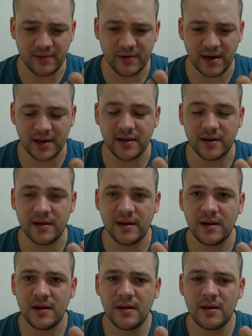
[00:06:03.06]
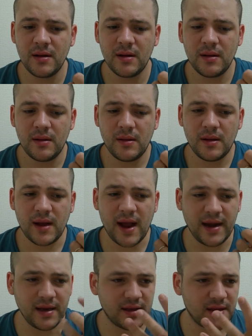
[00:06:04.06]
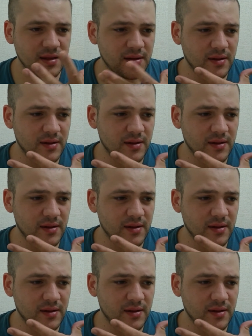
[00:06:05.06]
really good, and it's